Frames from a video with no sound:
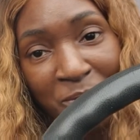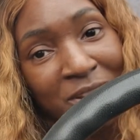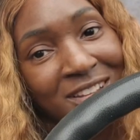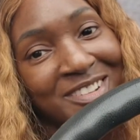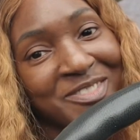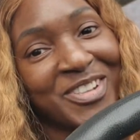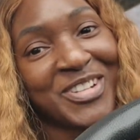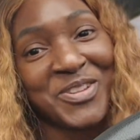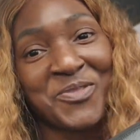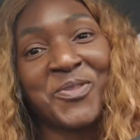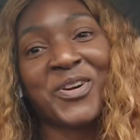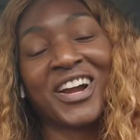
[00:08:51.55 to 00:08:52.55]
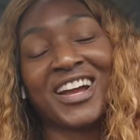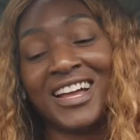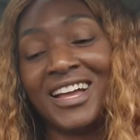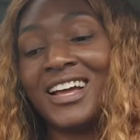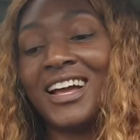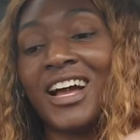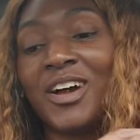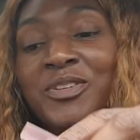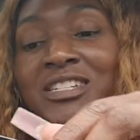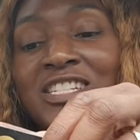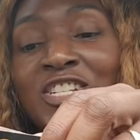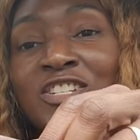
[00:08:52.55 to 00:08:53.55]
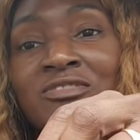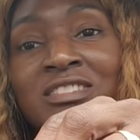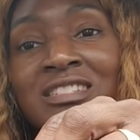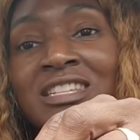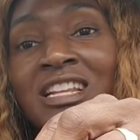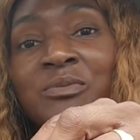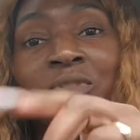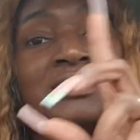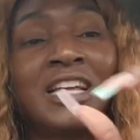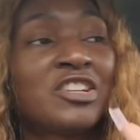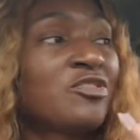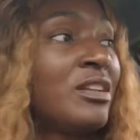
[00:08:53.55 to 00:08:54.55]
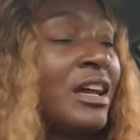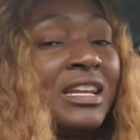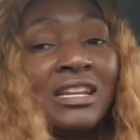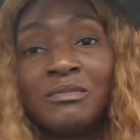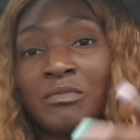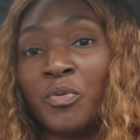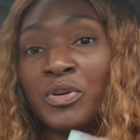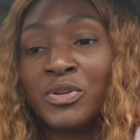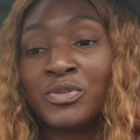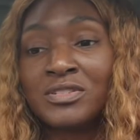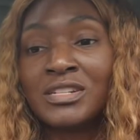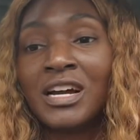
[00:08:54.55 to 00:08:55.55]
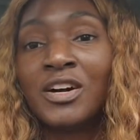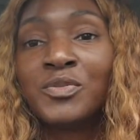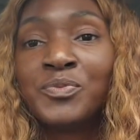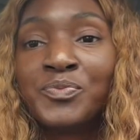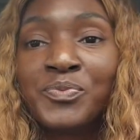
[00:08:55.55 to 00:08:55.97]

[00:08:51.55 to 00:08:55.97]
When you are out in these streets dealing with natural lighting, my windows are down.